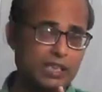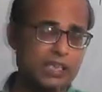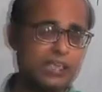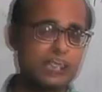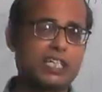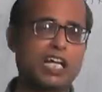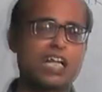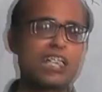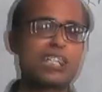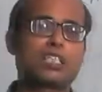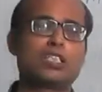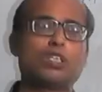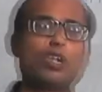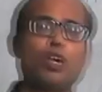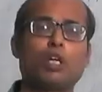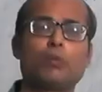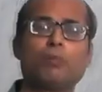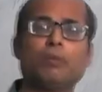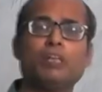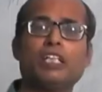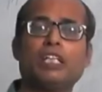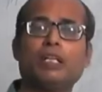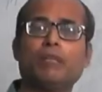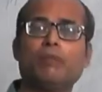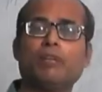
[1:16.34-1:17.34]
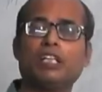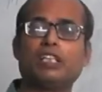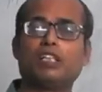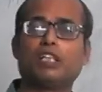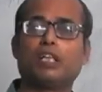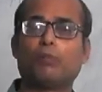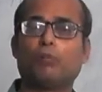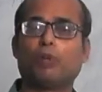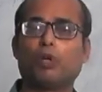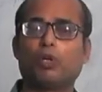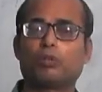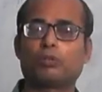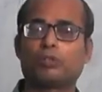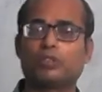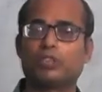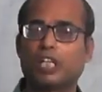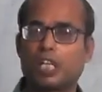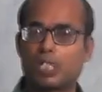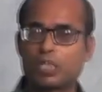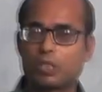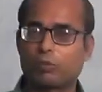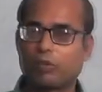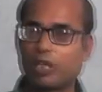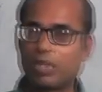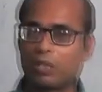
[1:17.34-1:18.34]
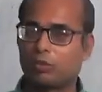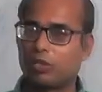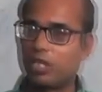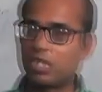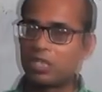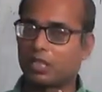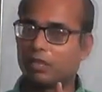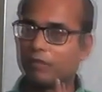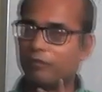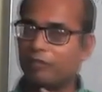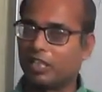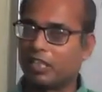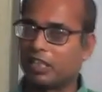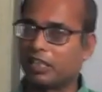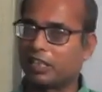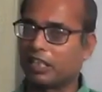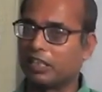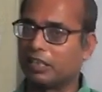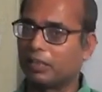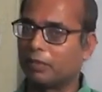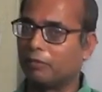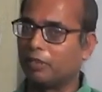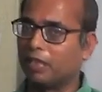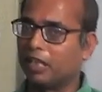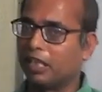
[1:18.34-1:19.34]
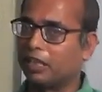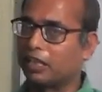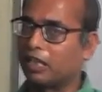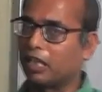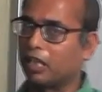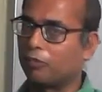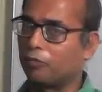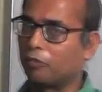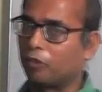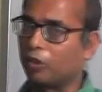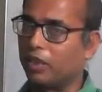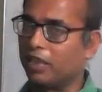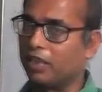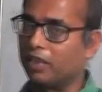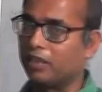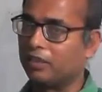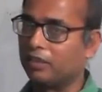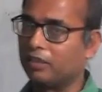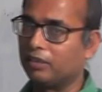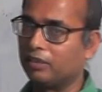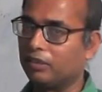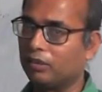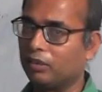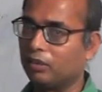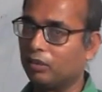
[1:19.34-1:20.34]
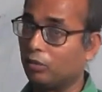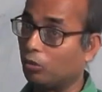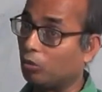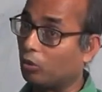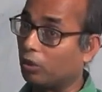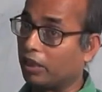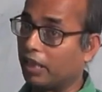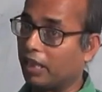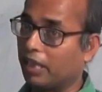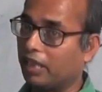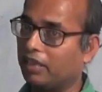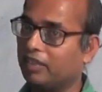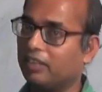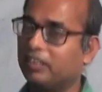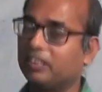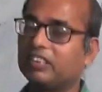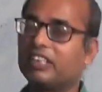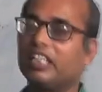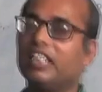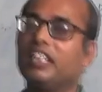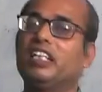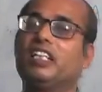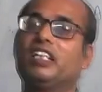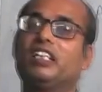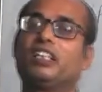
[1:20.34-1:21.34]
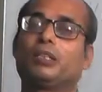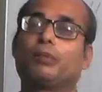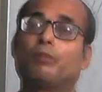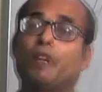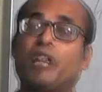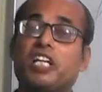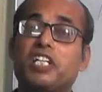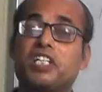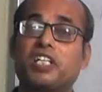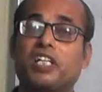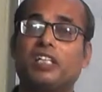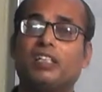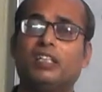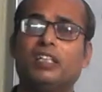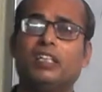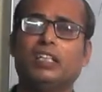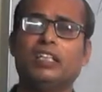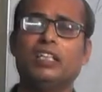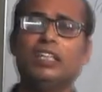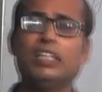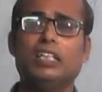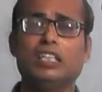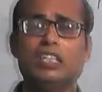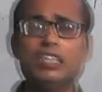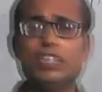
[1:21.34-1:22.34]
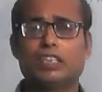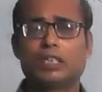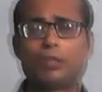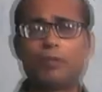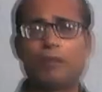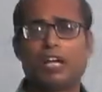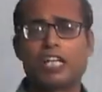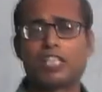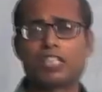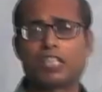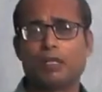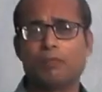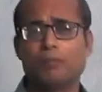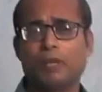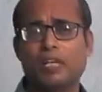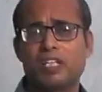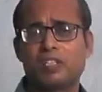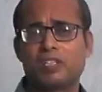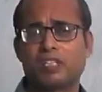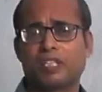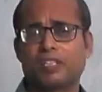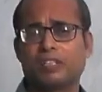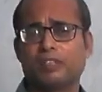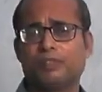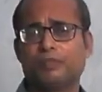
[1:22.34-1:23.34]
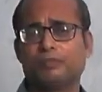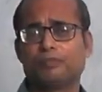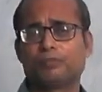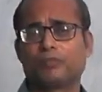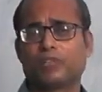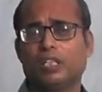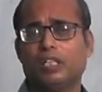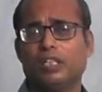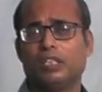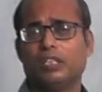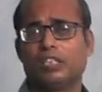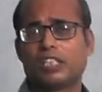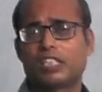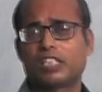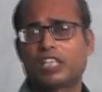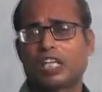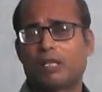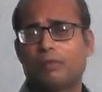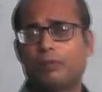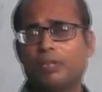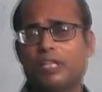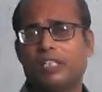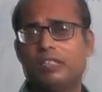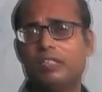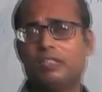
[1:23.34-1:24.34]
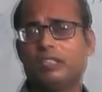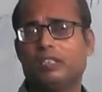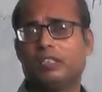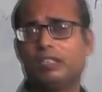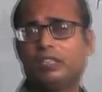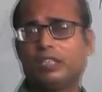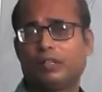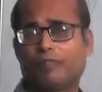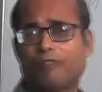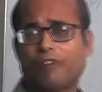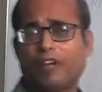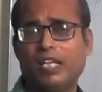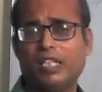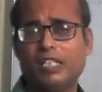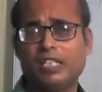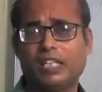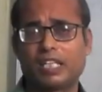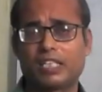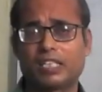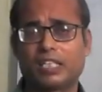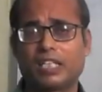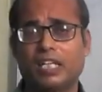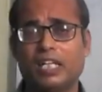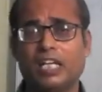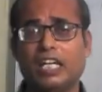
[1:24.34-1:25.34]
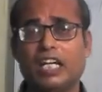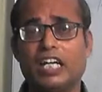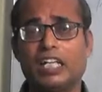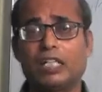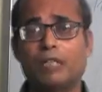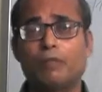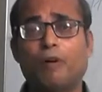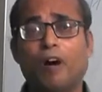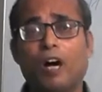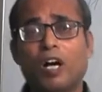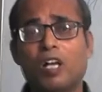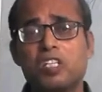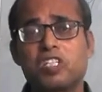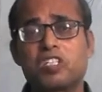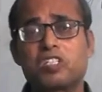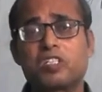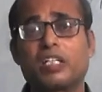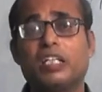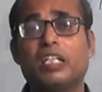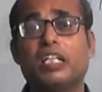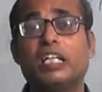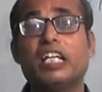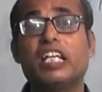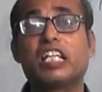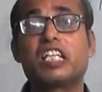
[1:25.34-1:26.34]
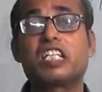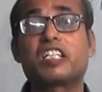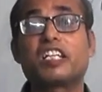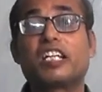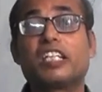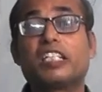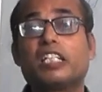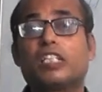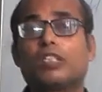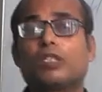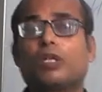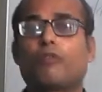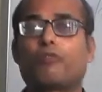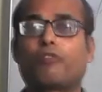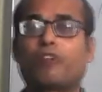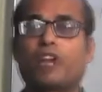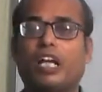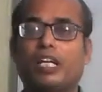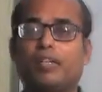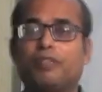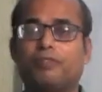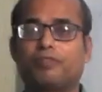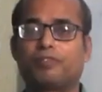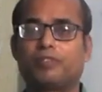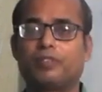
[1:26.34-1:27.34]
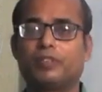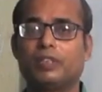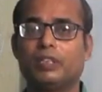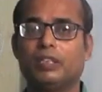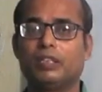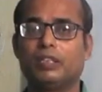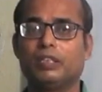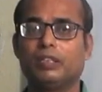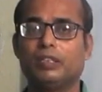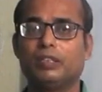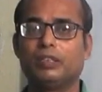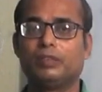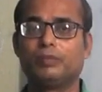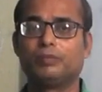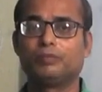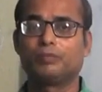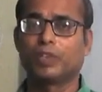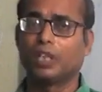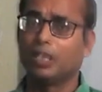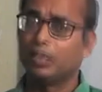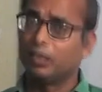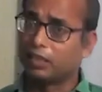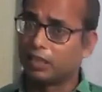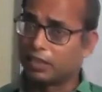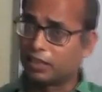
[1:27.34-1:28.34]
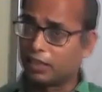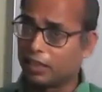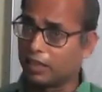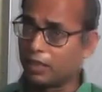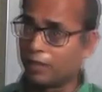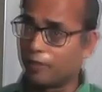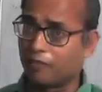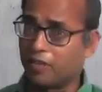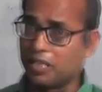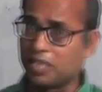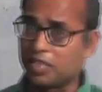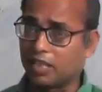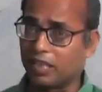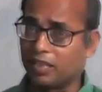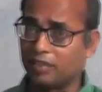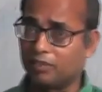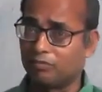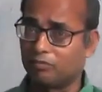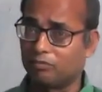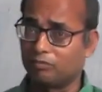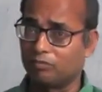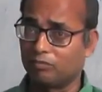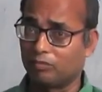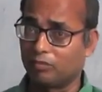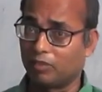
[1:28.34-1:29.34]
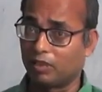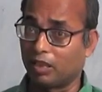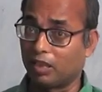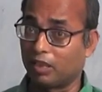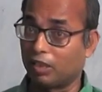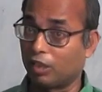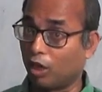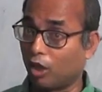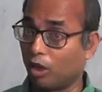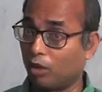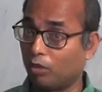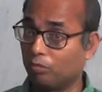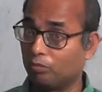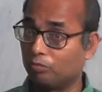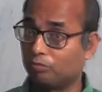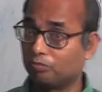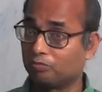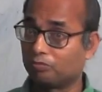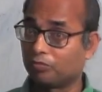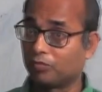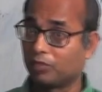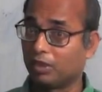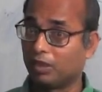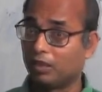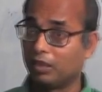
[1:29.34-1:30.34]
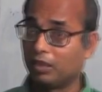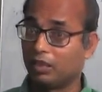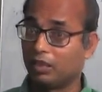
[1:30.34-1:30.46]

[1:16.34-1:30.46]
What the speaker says: It has not been given in the book, that's why we listen very attentively and carefully. Okay, see, civilization. Civilization means this has been defined as the advanced stages of life. This is a definition. Now,